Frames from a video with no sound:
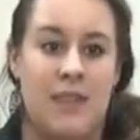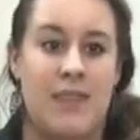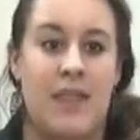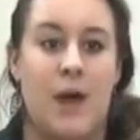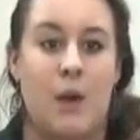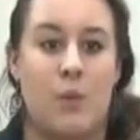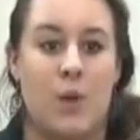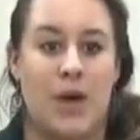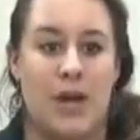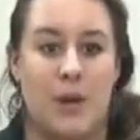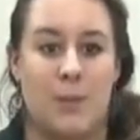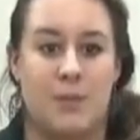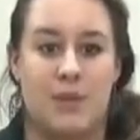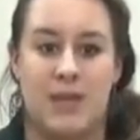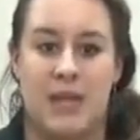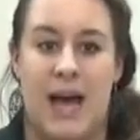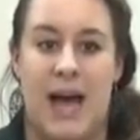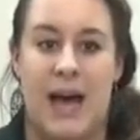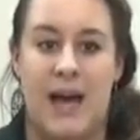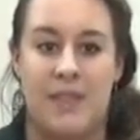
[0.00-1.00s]
Then we're going to
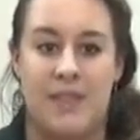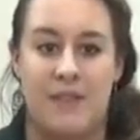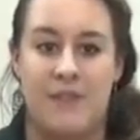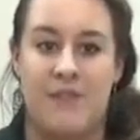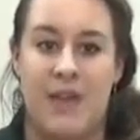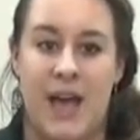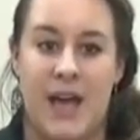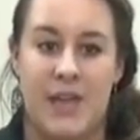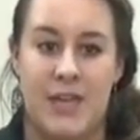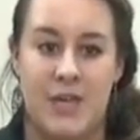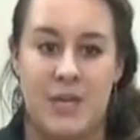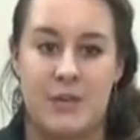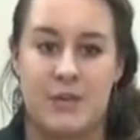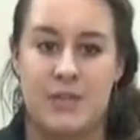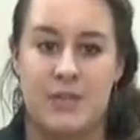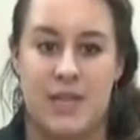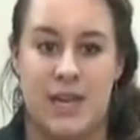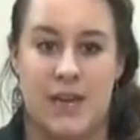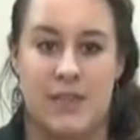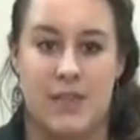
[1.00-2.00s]
plot the
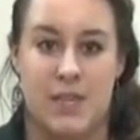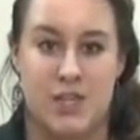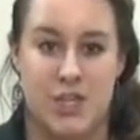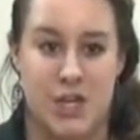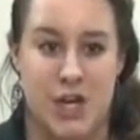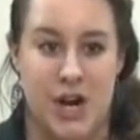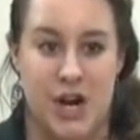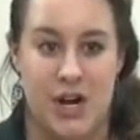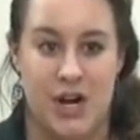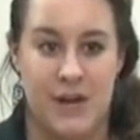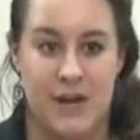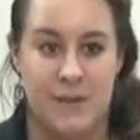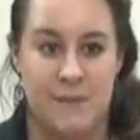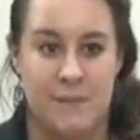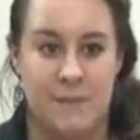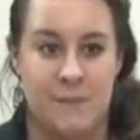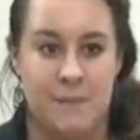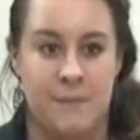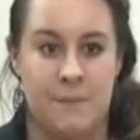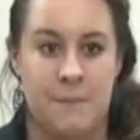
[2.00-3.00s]
values in the chart.
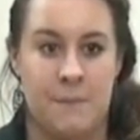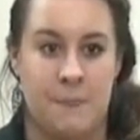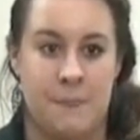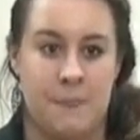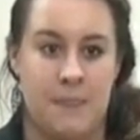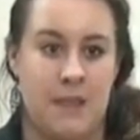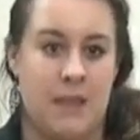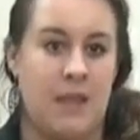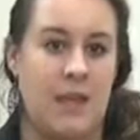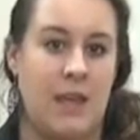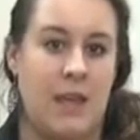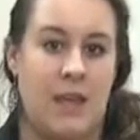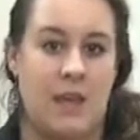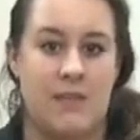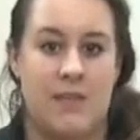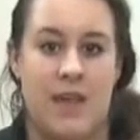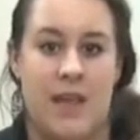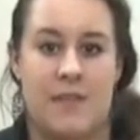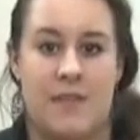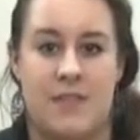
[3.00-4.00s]

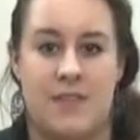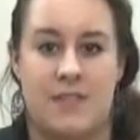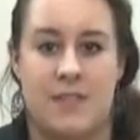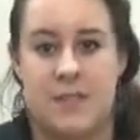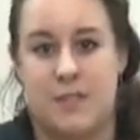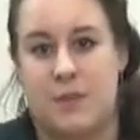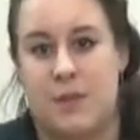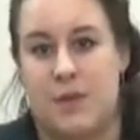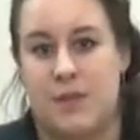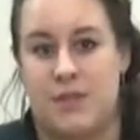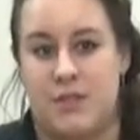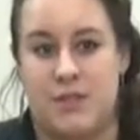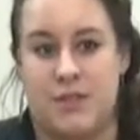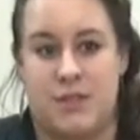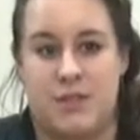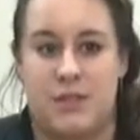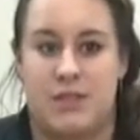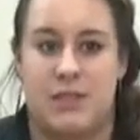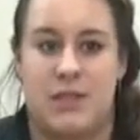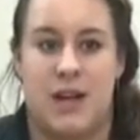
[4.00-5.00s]
And then this is when the
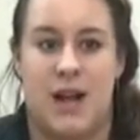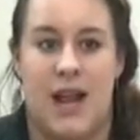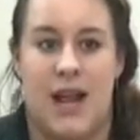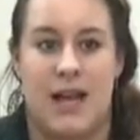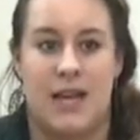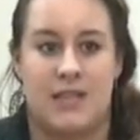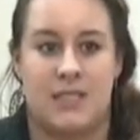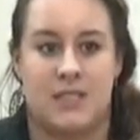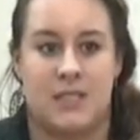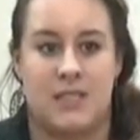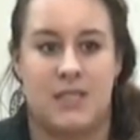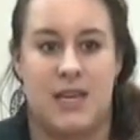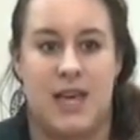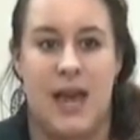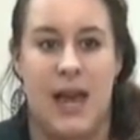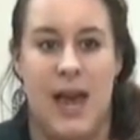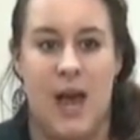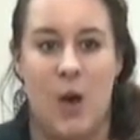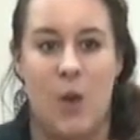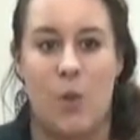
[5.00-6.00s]
students are asked,
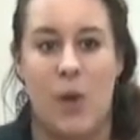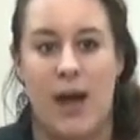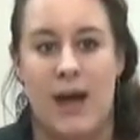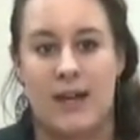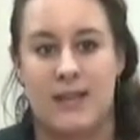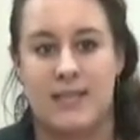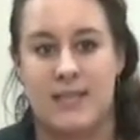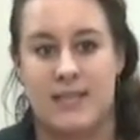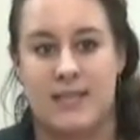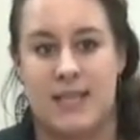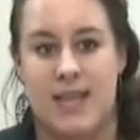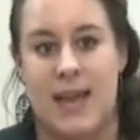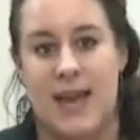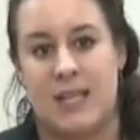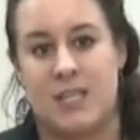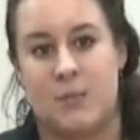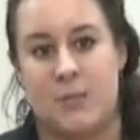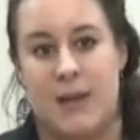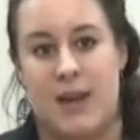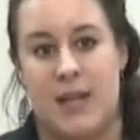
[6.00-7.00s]
how well does the
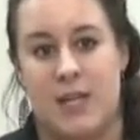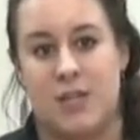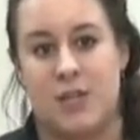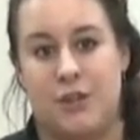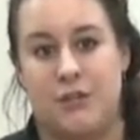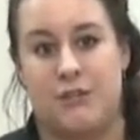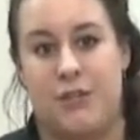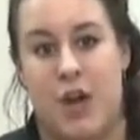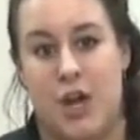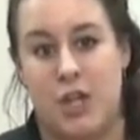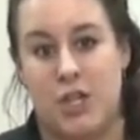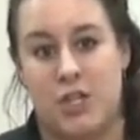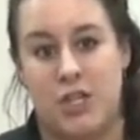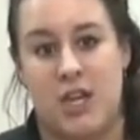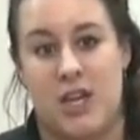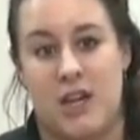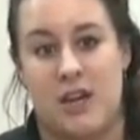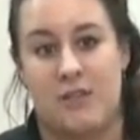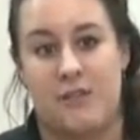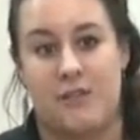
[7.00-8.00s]
exponential
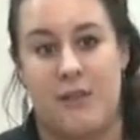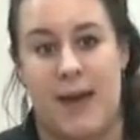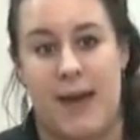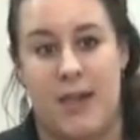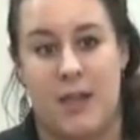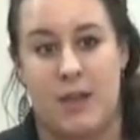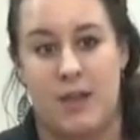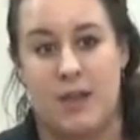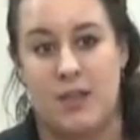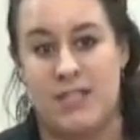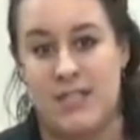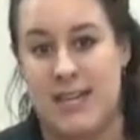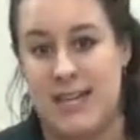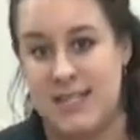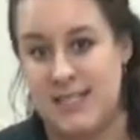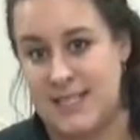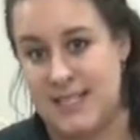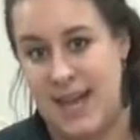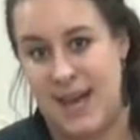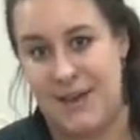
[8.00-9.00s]
function follow your
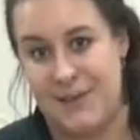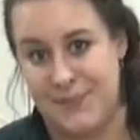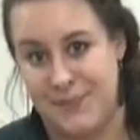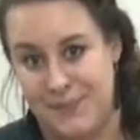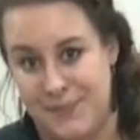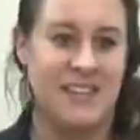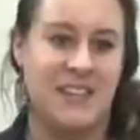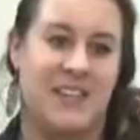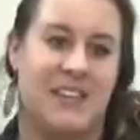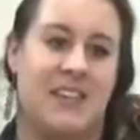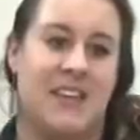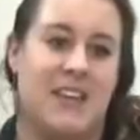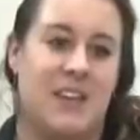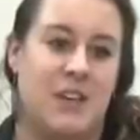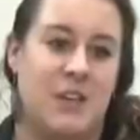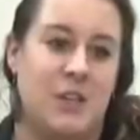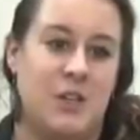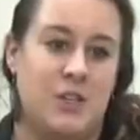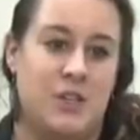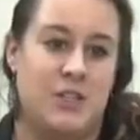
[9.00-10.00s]
data set?
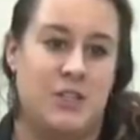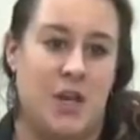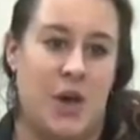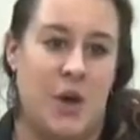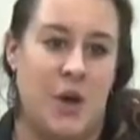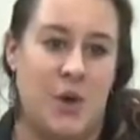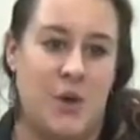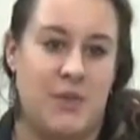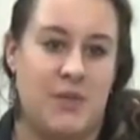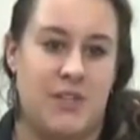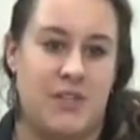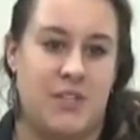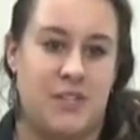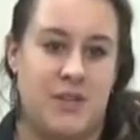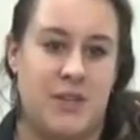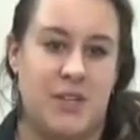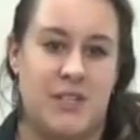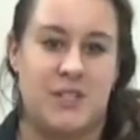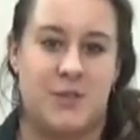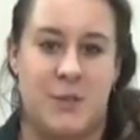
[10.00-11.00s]
So the
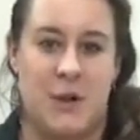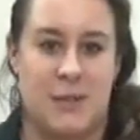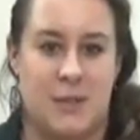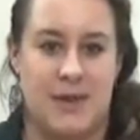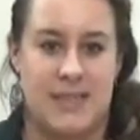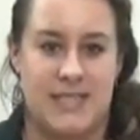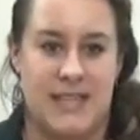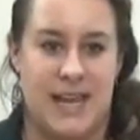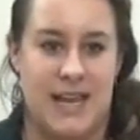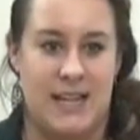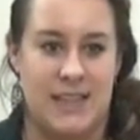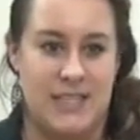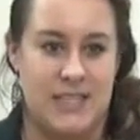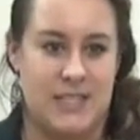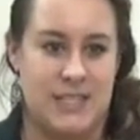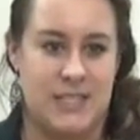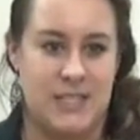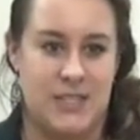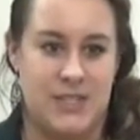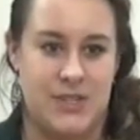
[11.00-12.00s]
students, where was I?
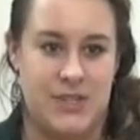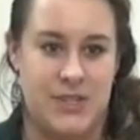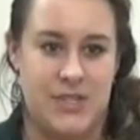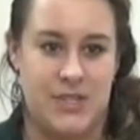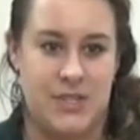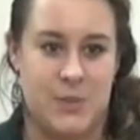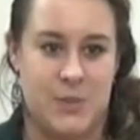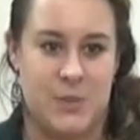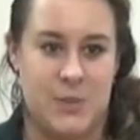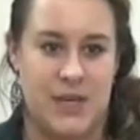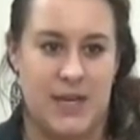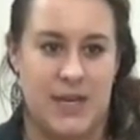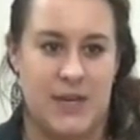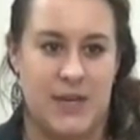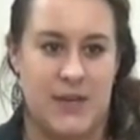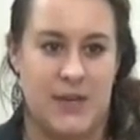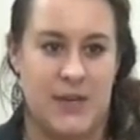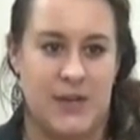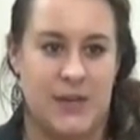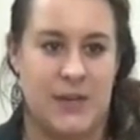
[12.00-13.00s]
The students
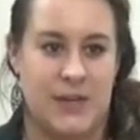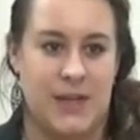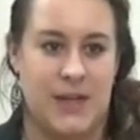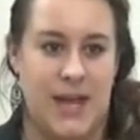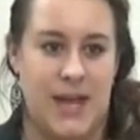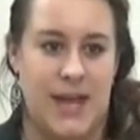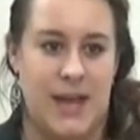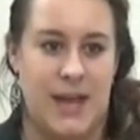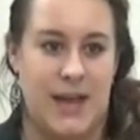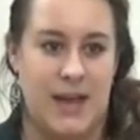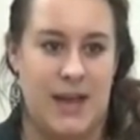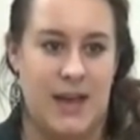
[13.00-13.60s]
will